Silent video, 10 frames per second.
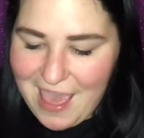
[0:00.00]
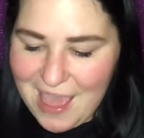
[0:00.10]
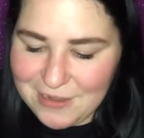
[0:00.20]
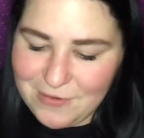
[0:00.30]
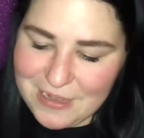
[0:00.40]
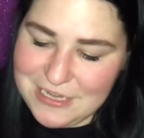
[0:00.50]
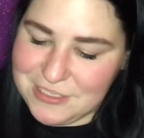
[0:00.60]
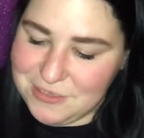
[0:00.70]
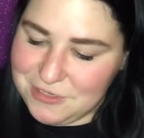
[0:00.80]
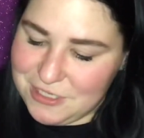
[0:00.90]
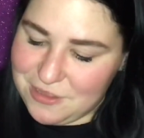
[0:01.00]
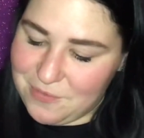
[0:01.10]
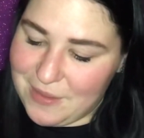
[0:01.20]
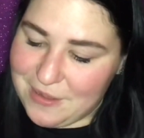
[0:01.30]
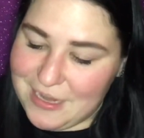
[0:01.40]
And according to Sushi, the
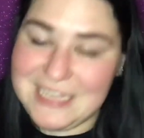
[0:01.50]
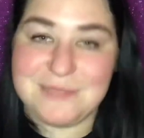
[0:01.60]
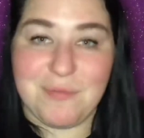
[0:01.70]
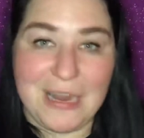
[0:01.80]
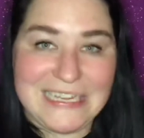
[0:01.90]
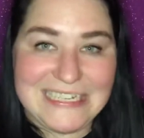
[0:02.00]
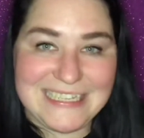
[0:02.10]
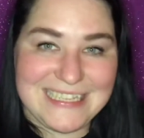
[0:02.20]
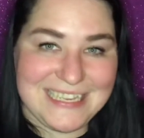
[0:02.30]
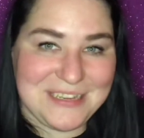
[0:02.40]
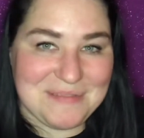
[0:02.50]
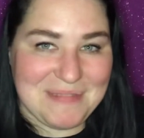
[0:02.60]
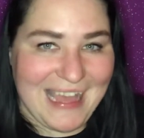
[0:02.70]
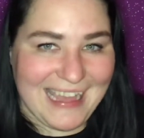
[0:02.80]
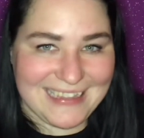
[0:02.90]
winner is Brandon Senior
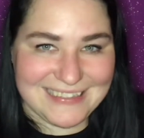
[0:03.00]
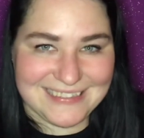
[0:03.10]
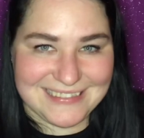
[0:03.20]
Black.